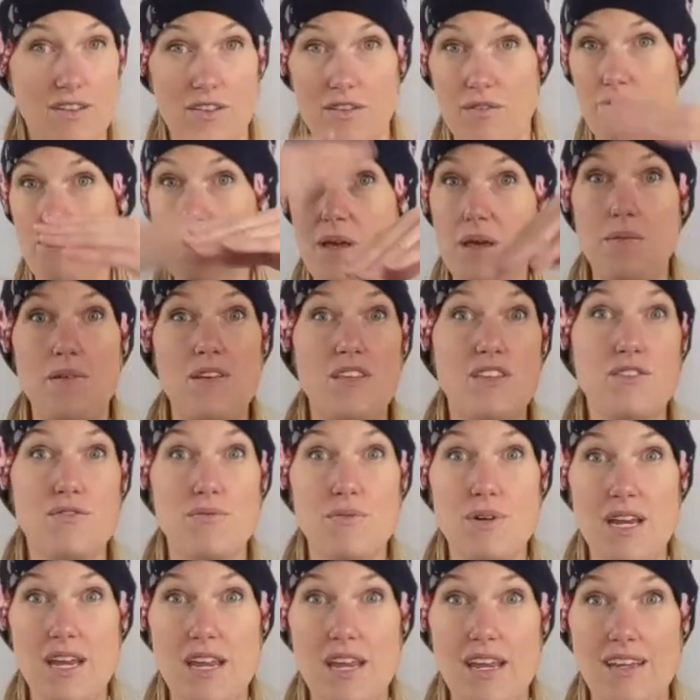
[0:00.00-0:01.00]
maybe
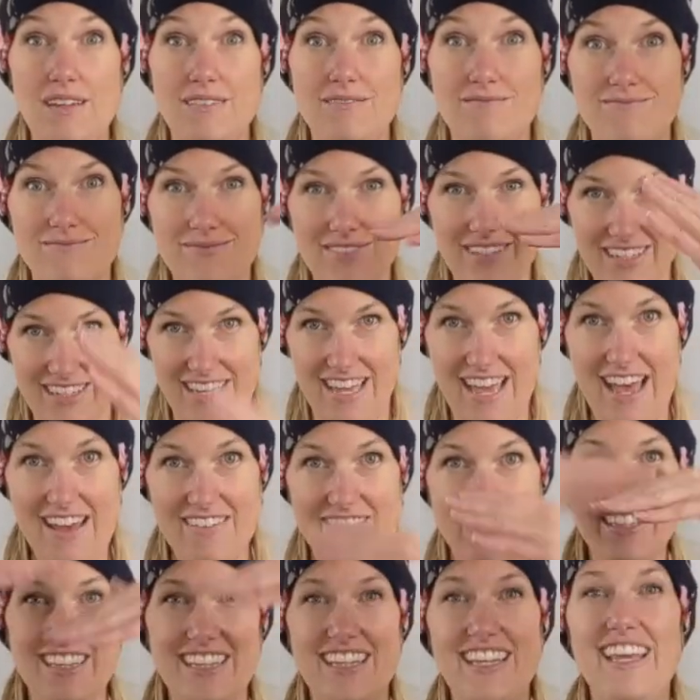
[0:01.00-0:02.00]
three
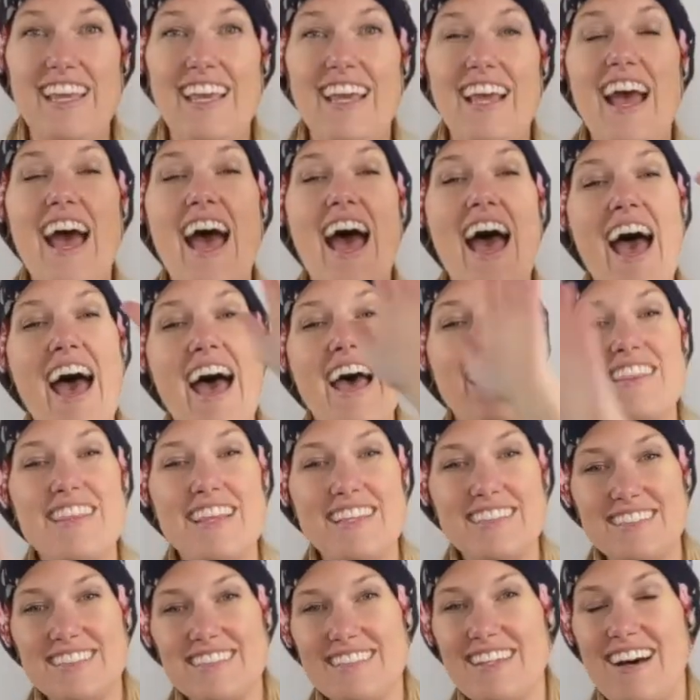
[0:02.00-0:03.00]
heavenly and
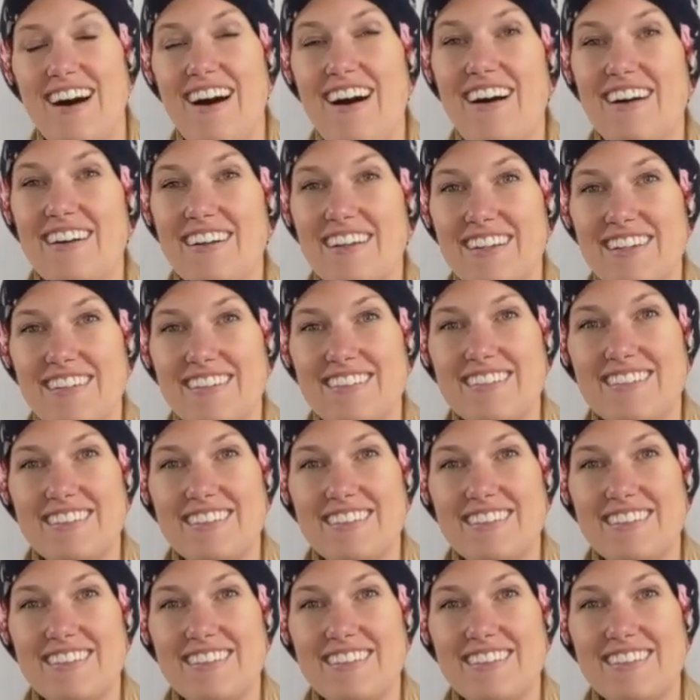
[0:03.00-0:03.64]
then song.